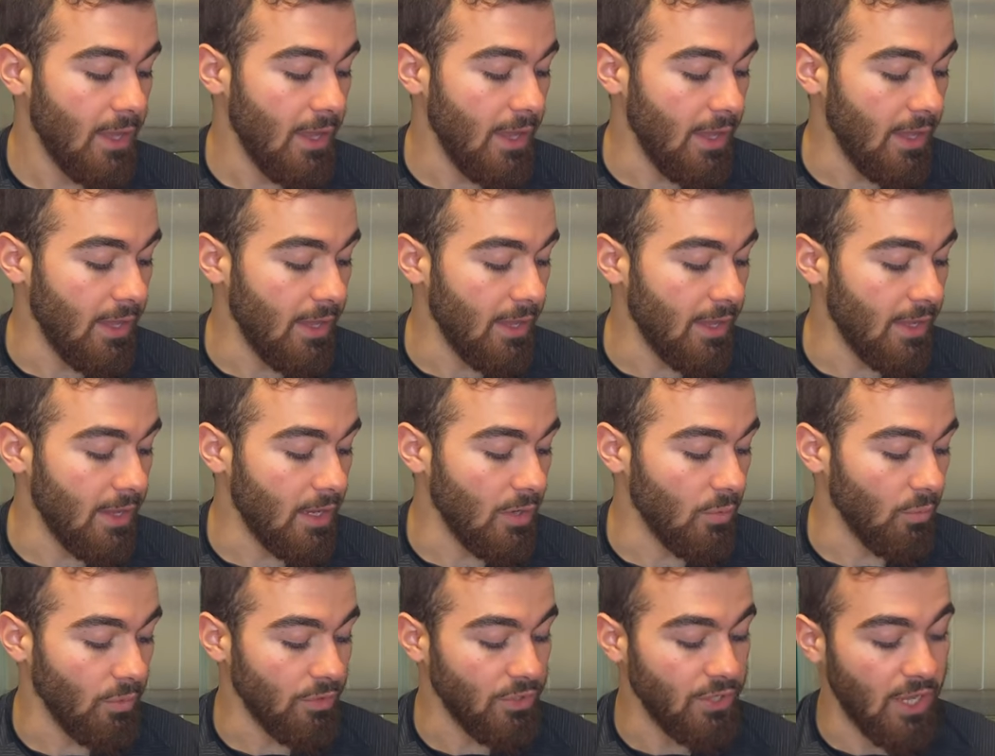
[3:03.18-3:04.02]

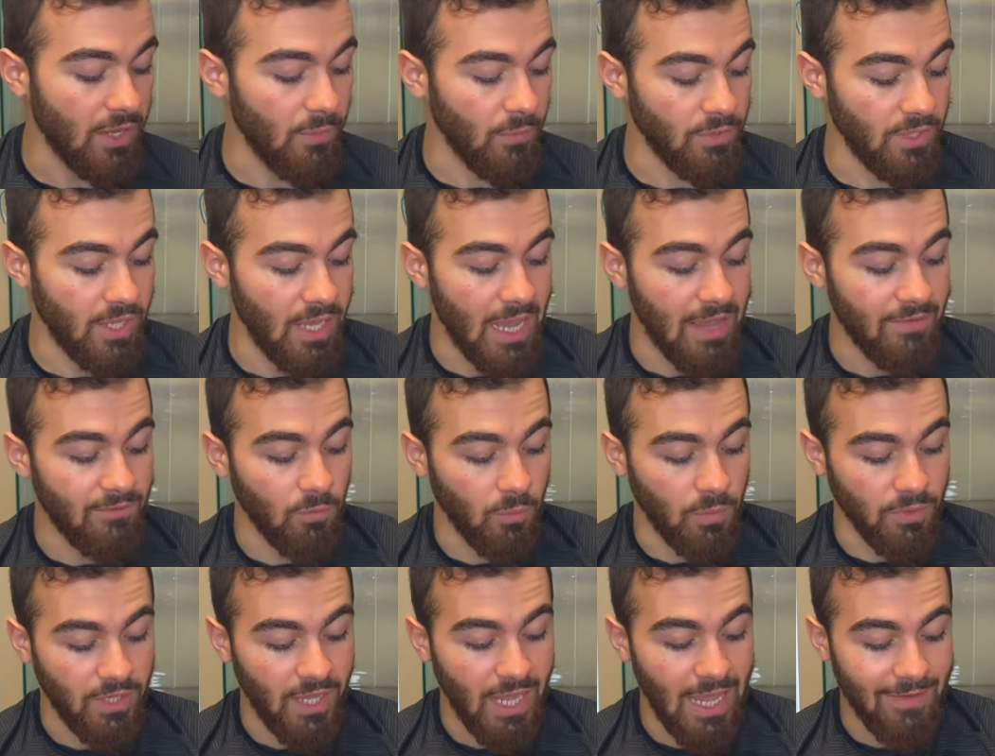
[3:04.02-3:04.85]
And when you have
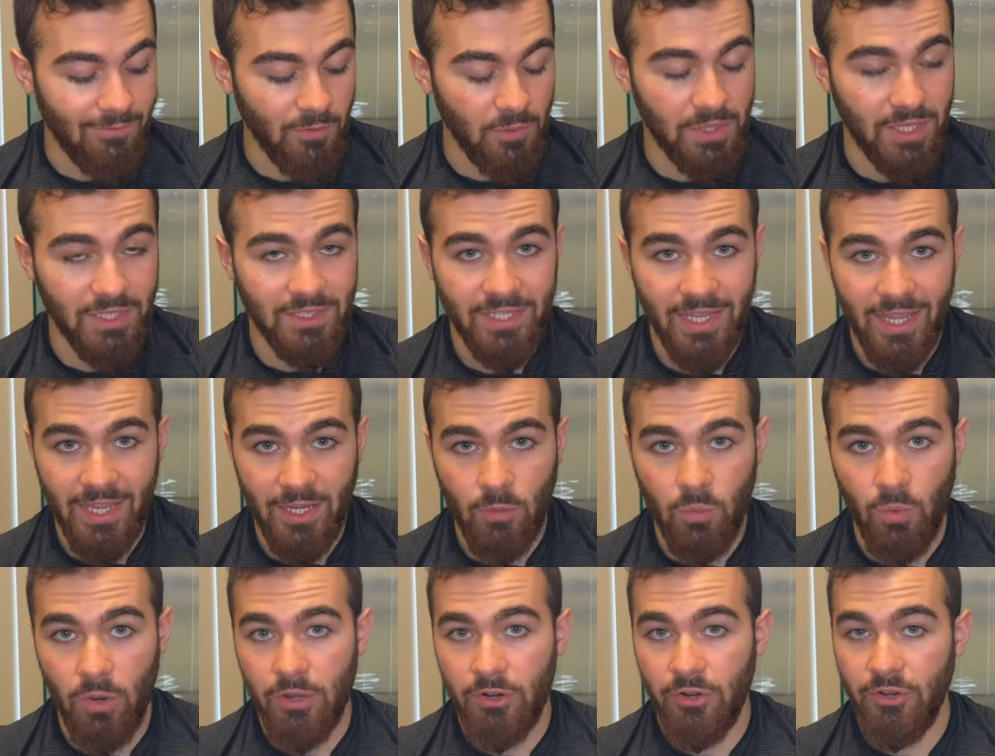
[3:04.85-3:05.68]
it with the
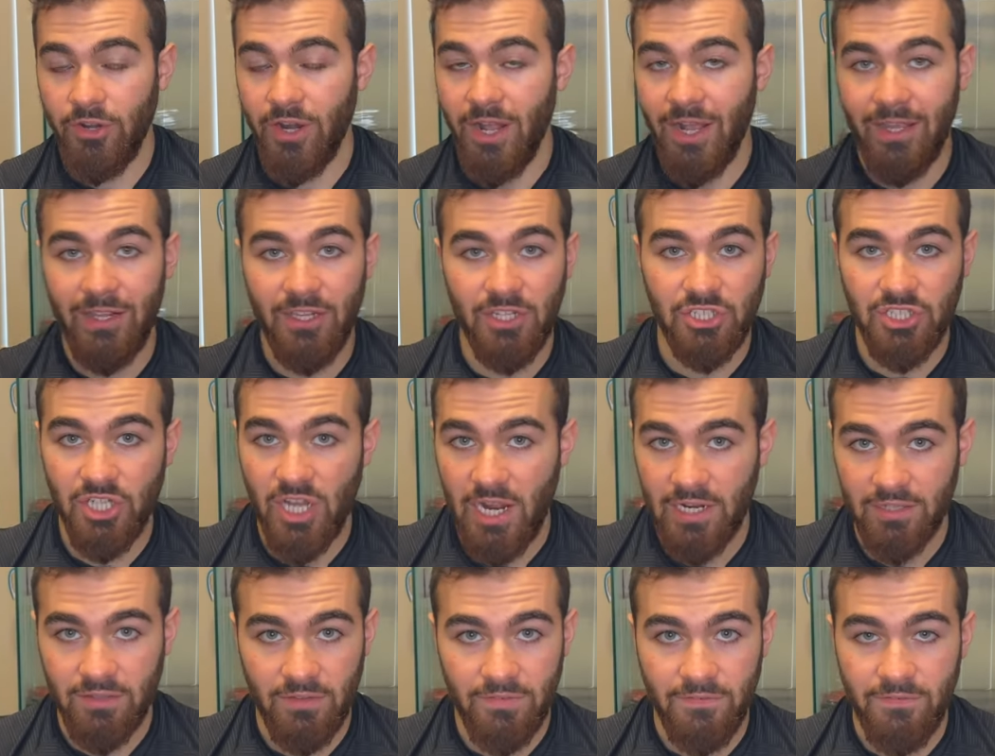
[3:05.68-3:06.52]
tank water, you're not going to
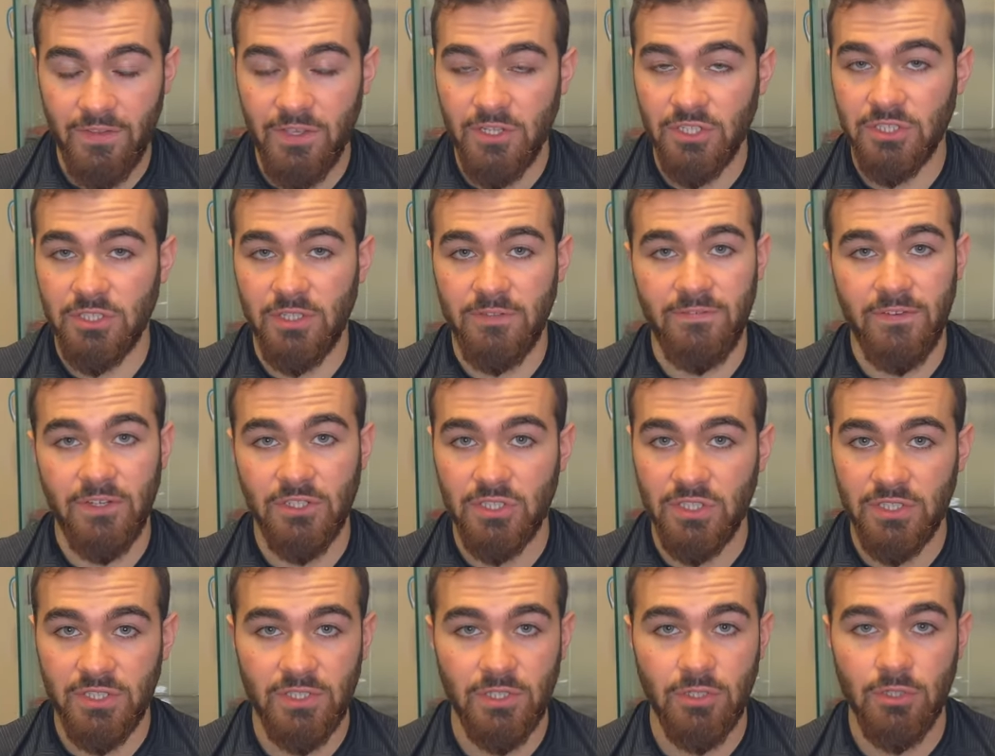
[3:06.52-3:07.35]
shock the fish. The
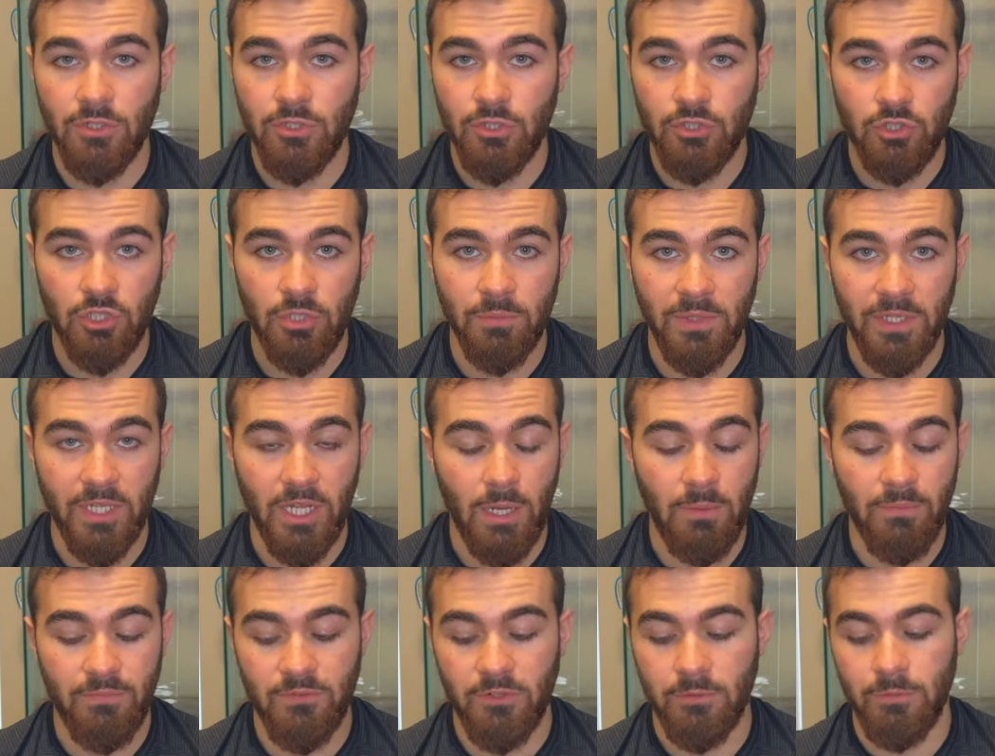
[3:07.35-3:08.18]
fish is still extremely
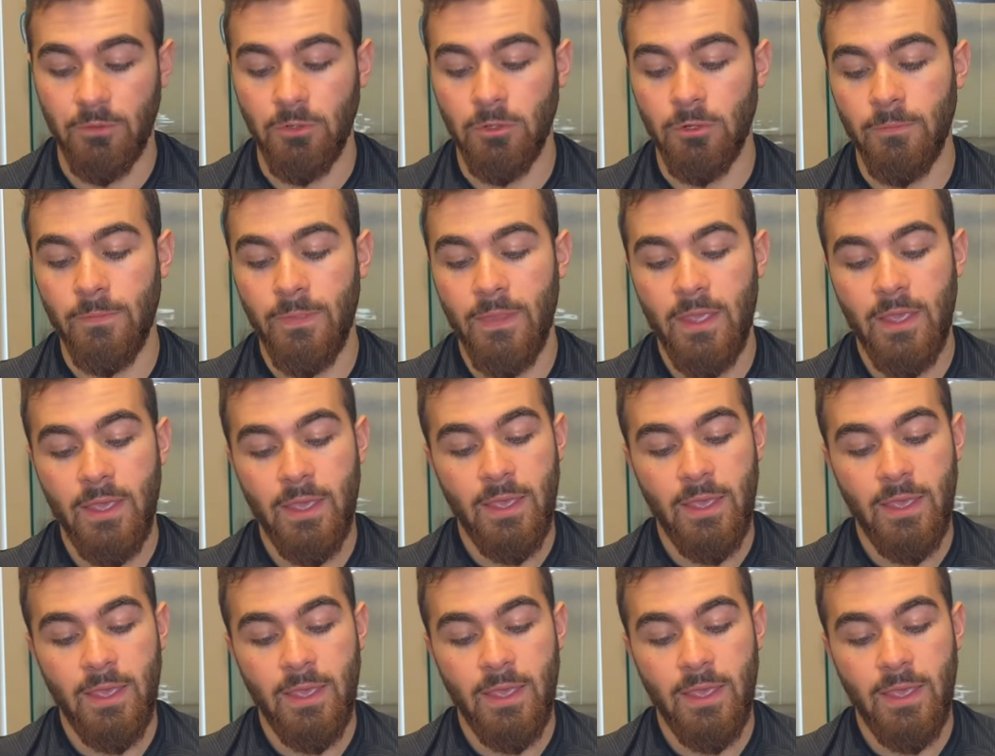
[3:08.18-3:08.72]
comfortable.